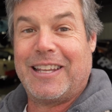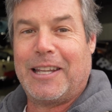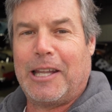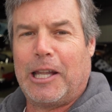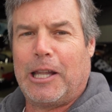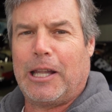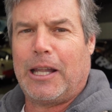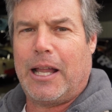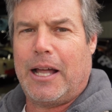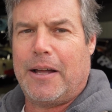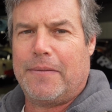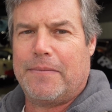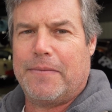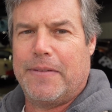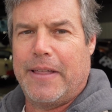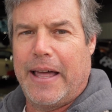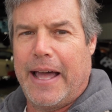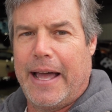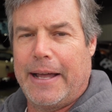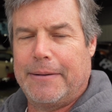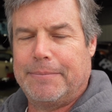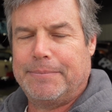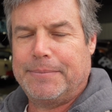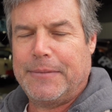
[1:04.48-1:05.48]
Love
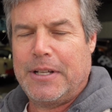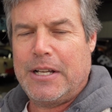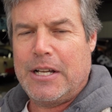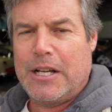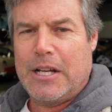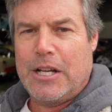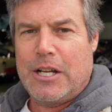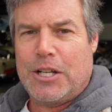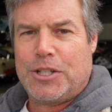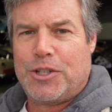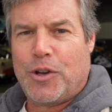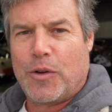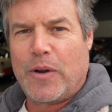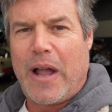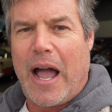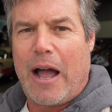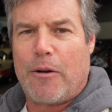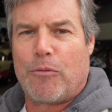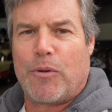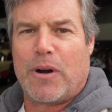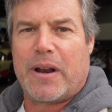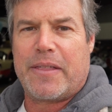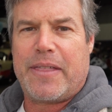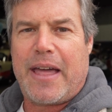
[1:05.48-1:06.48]
that. So
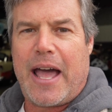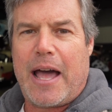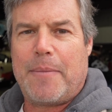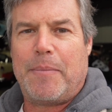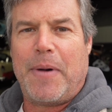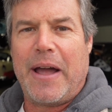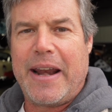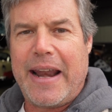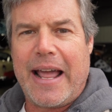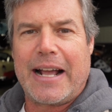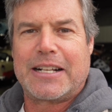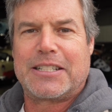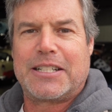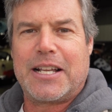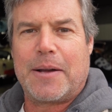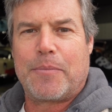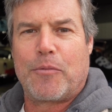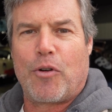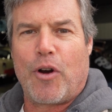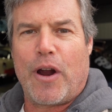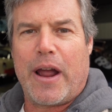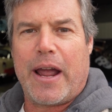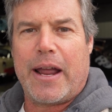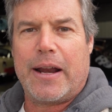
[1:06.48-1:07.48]
got rid of that. My next
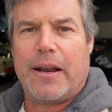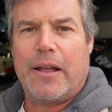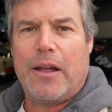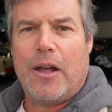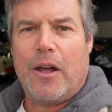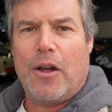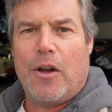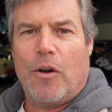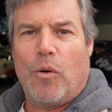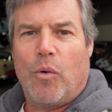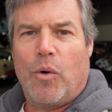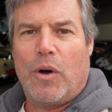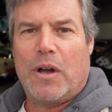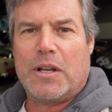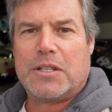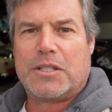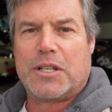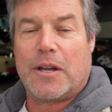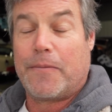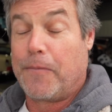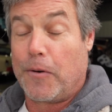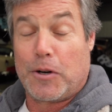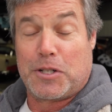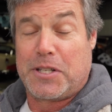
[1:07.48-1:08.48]
upgrade was
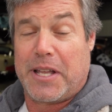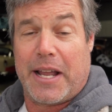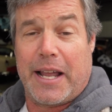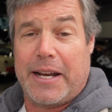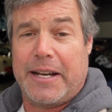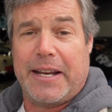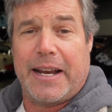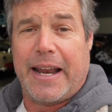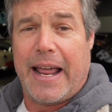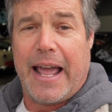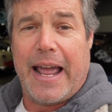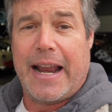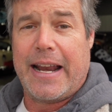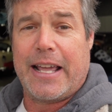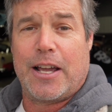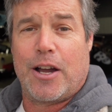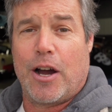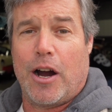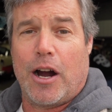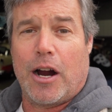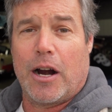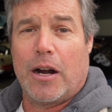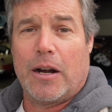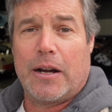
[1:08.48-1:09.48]
the uh, first thing I did to any
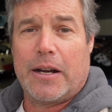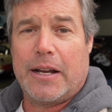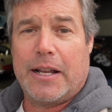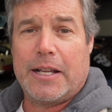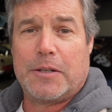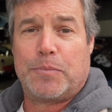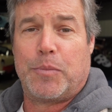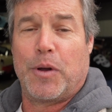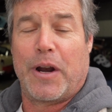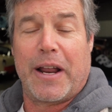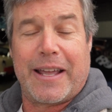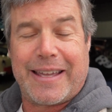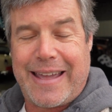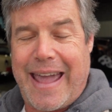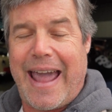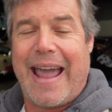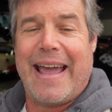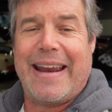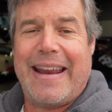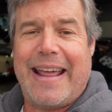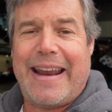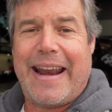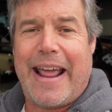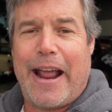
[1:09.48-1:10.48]
car is put a
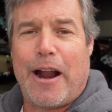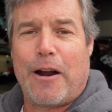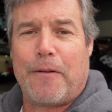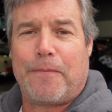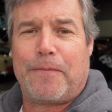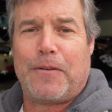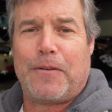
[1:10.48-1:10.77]
K&N air